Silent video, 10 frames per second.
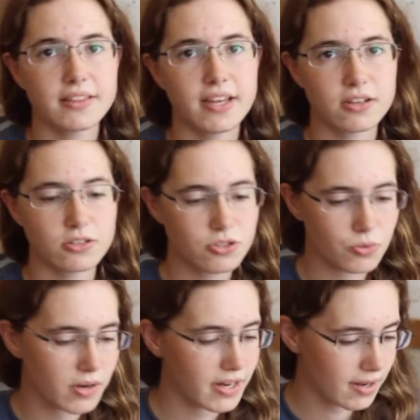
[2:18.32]
and then
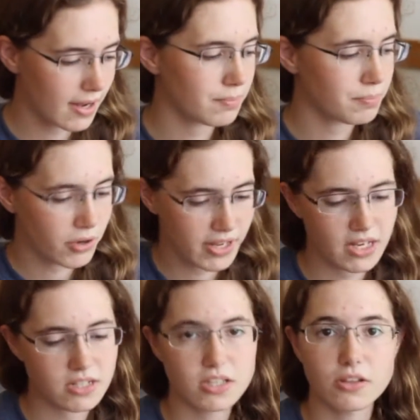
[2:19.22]
sort it and putting
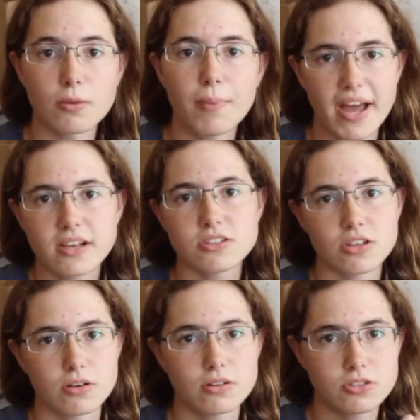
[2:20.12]
it into little bags
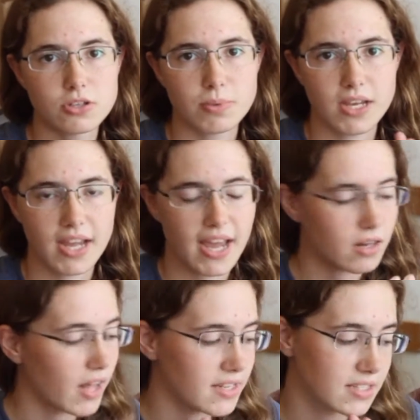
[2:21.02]
to be
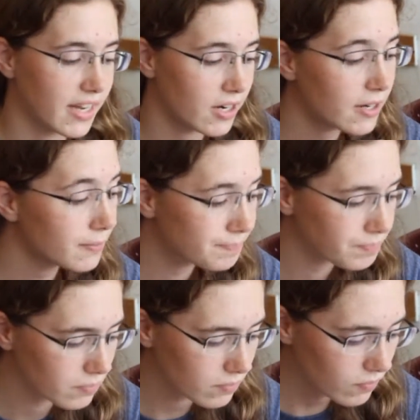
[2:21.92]
analyzed later.
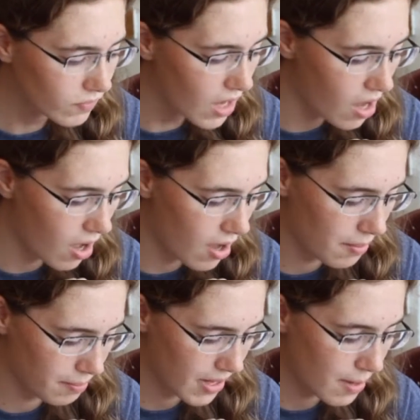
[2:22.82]

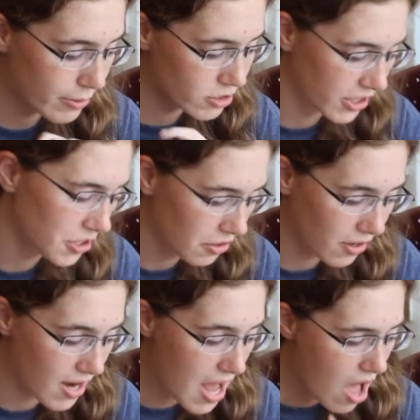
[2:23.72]
In
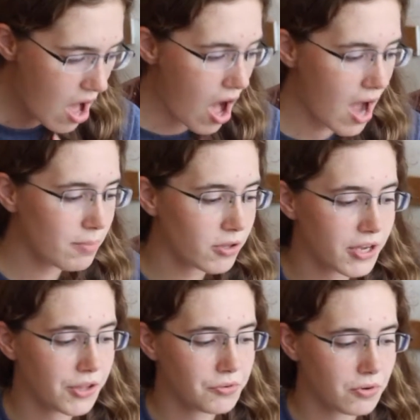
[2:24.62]
particular, I'm
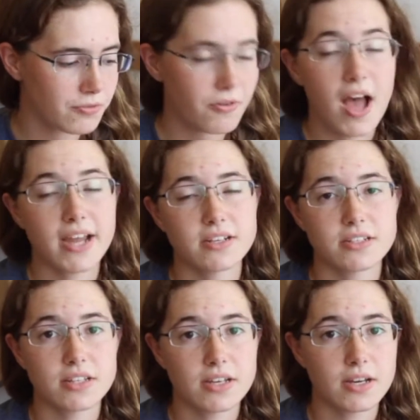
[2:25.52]
looking through to find
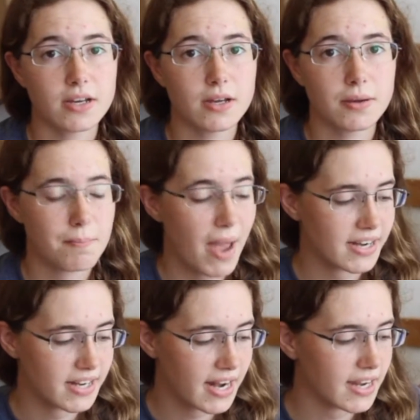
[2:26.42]
the
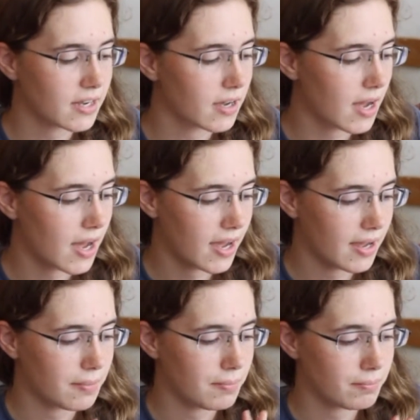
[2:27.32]
magnetic
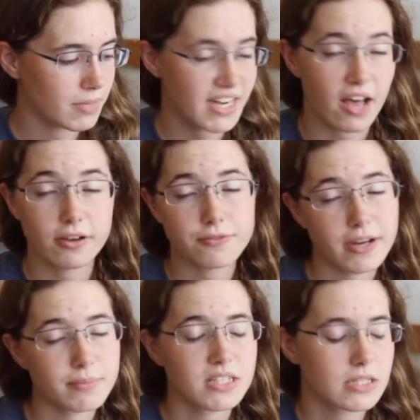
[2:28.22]
metallic
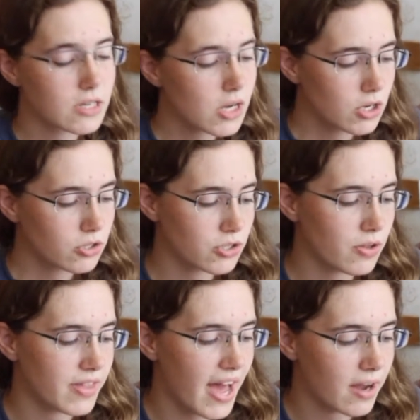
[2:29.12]
fragments
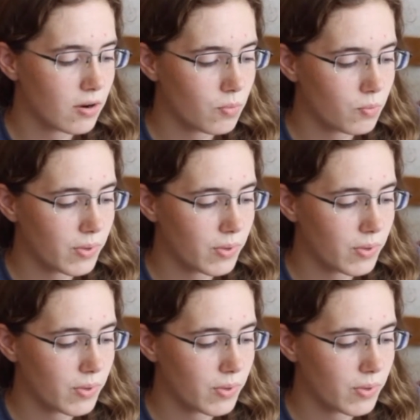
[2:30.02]
so that